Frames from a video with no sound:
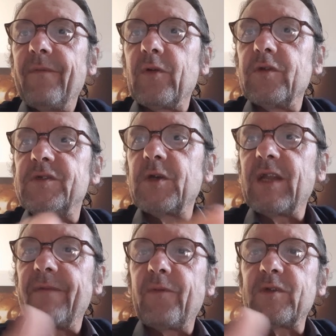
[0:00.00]
For the third
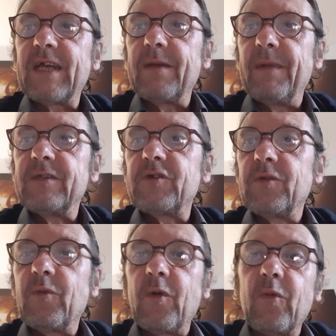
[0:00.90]
and fourth
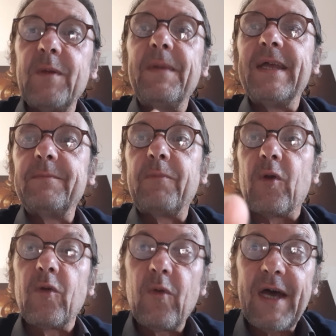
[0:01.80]
dimension will remain
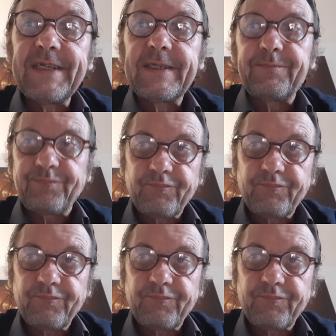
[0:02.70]
polarized.